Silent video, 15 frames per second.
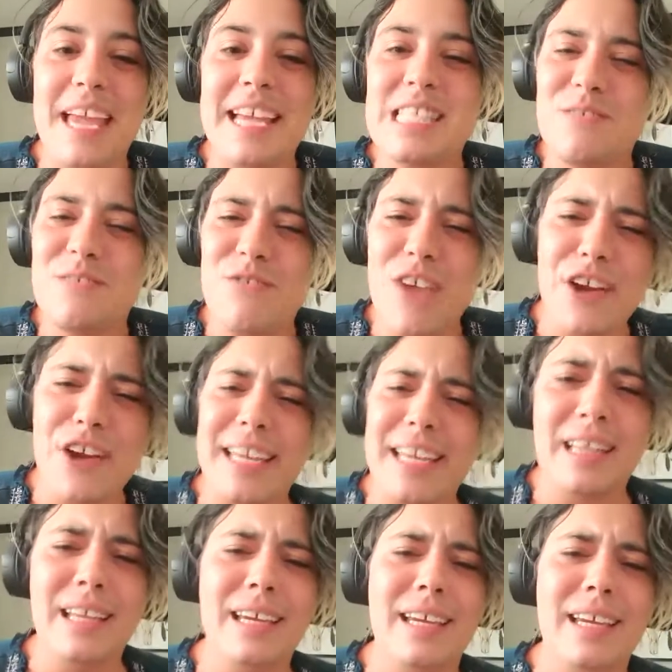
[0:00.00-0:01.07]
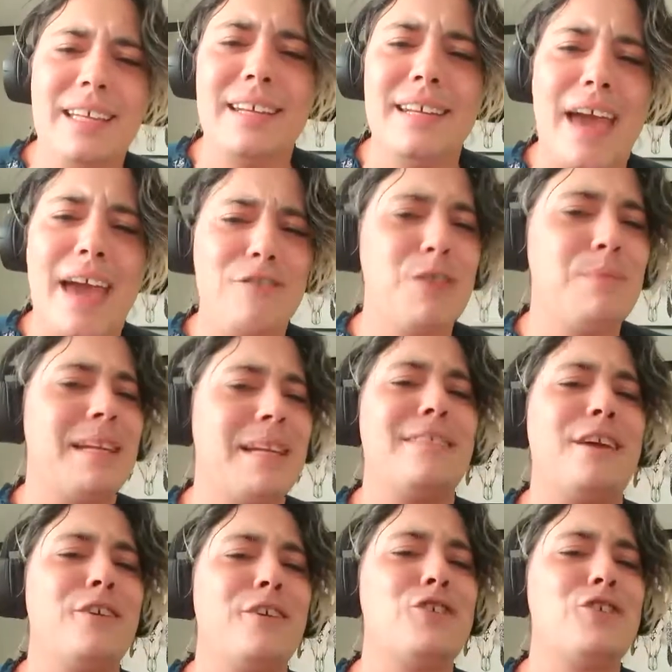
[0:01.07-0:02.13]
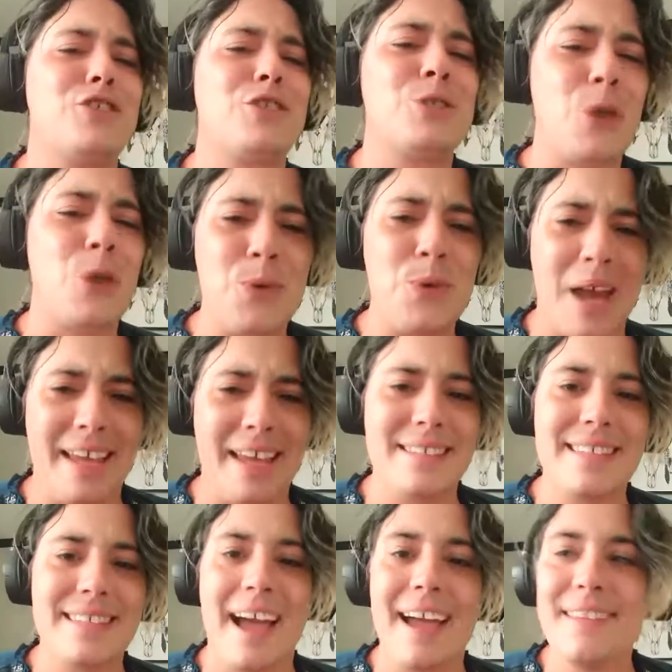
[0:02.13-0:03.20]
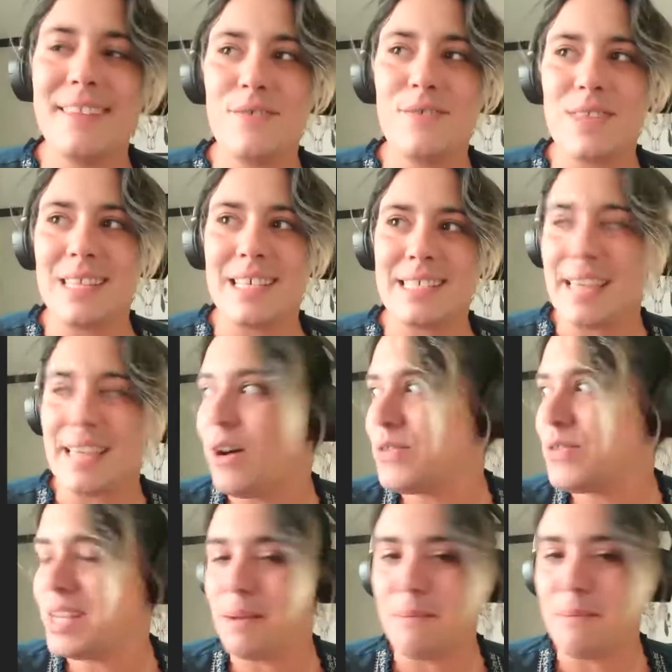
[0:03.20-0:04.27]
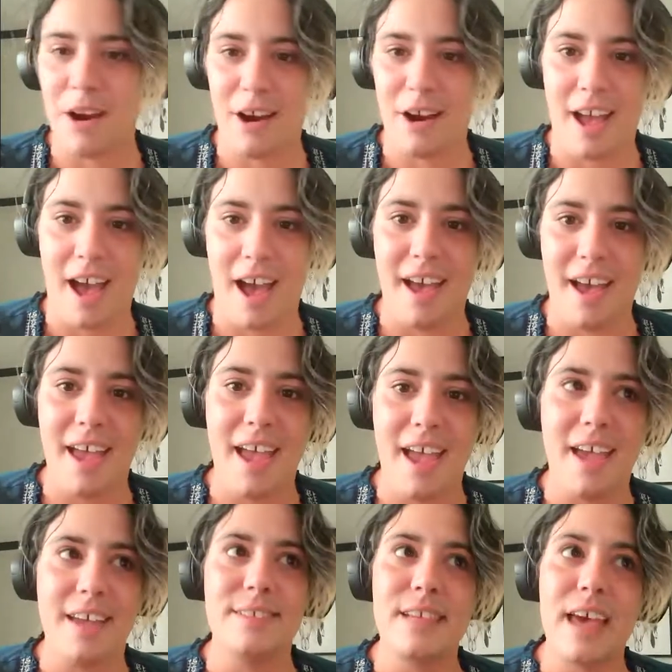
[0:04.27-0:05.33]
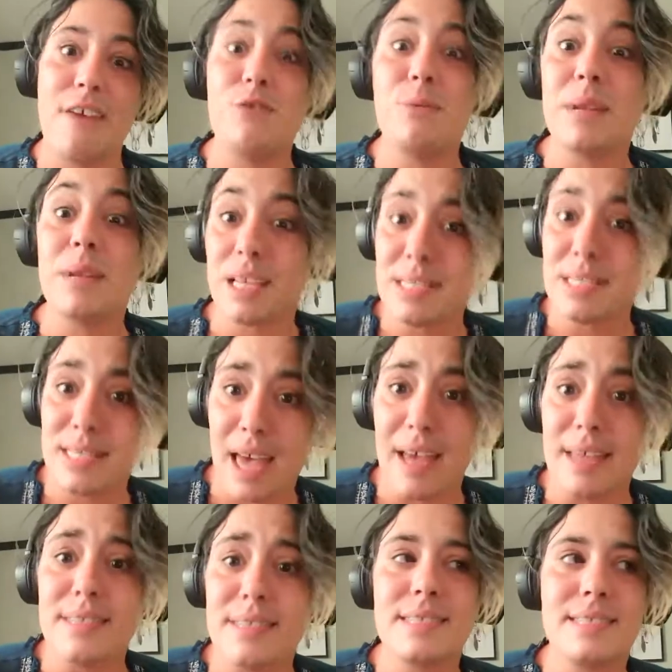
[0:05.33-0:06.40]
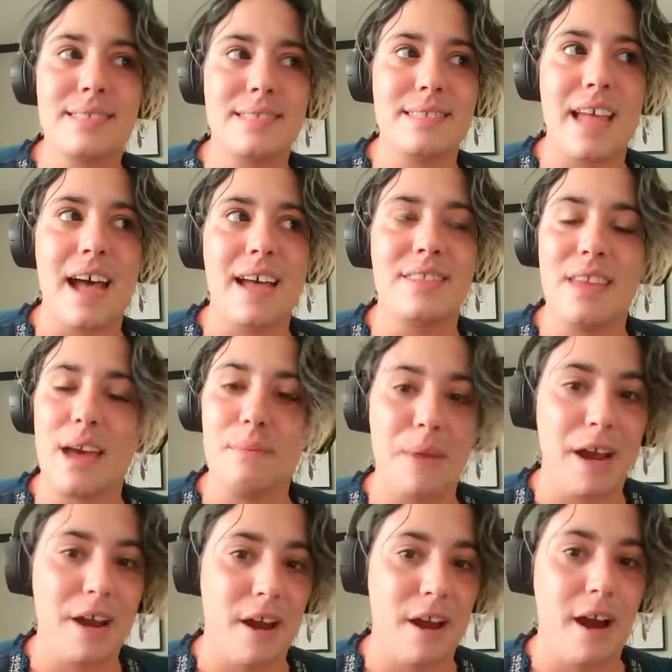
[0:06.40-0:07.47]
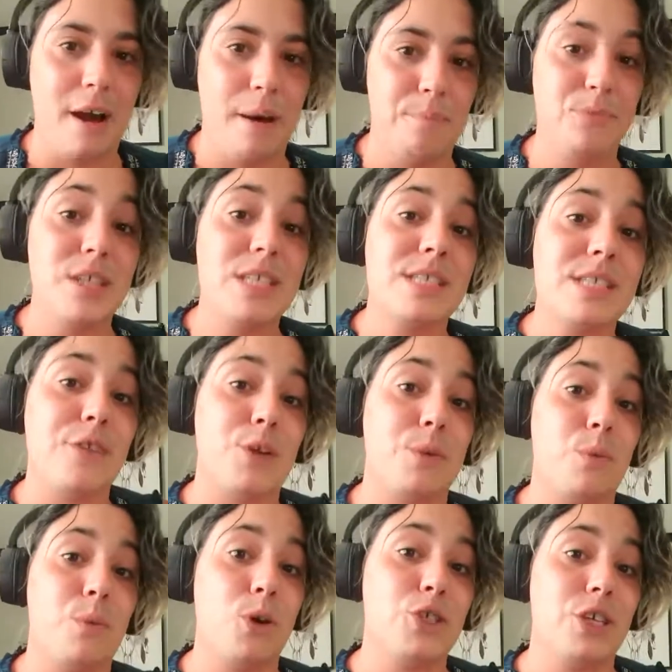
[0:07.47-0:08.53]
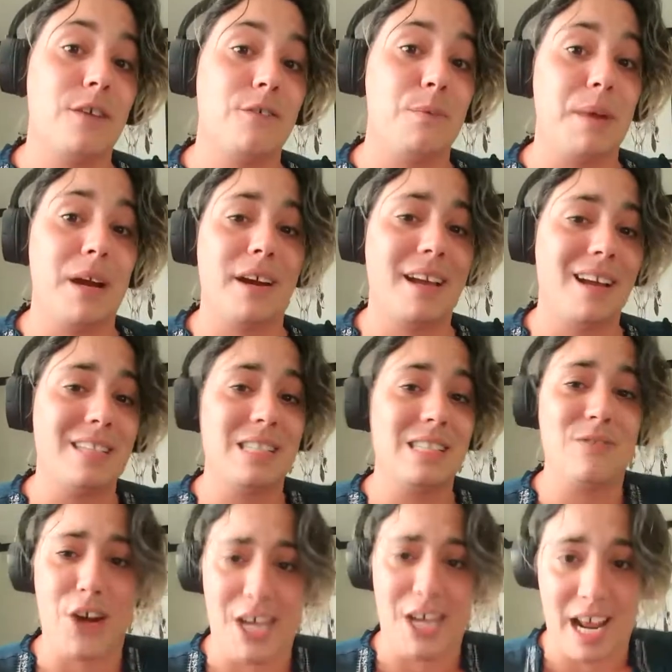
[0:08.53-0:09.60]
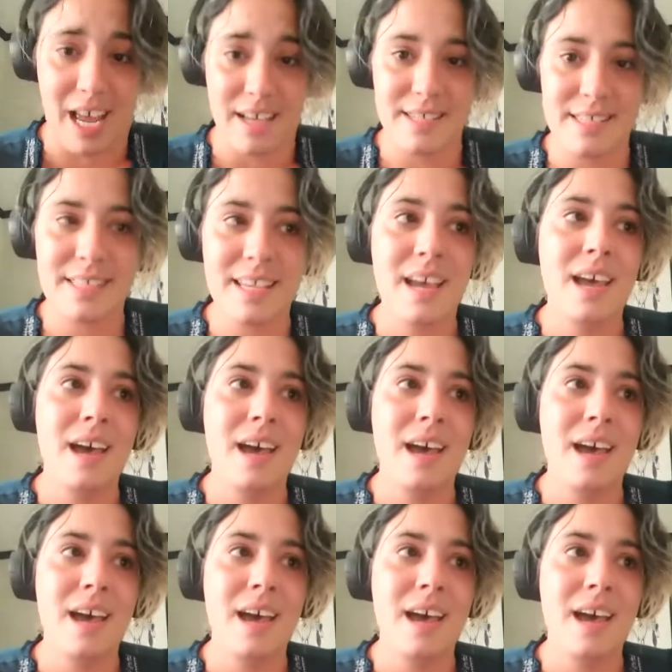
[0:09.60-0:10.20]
It's very clean, and everybody there is just so nice. I live in the South in America, and everybody says that the southern portion of America is very nice.